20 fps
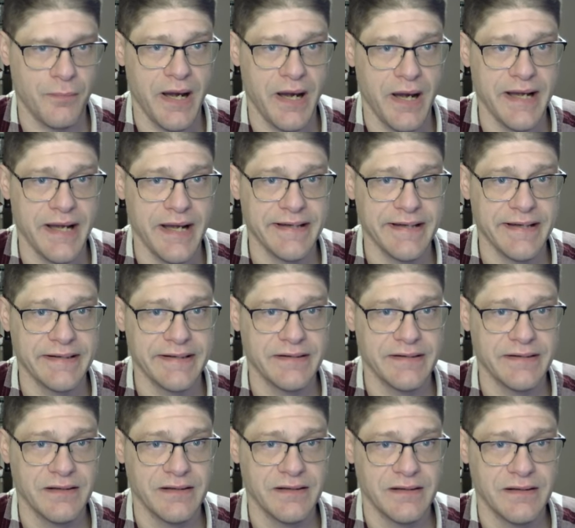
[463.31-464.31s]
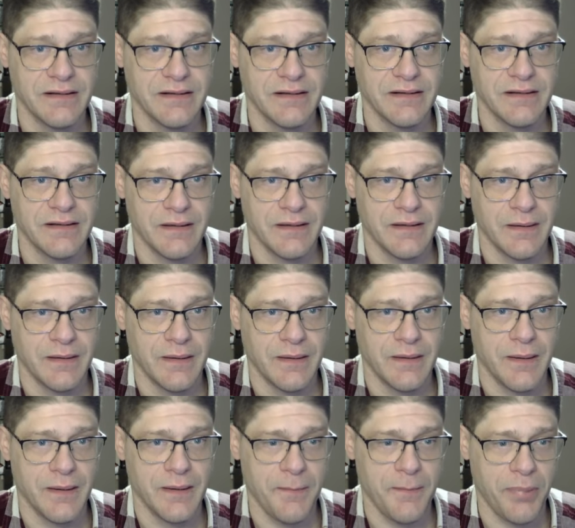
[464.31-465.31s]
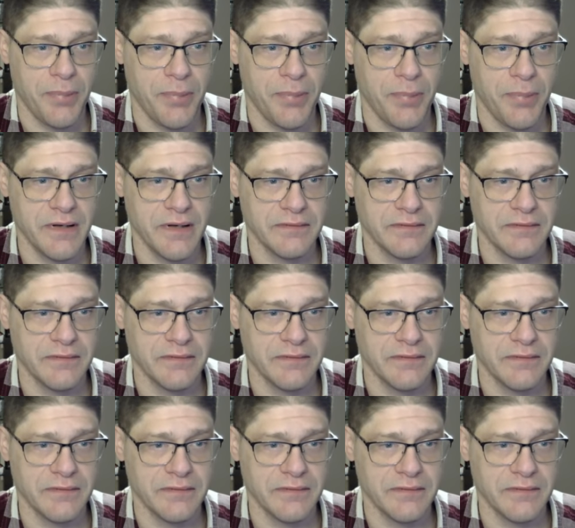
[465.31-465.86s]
my pawn.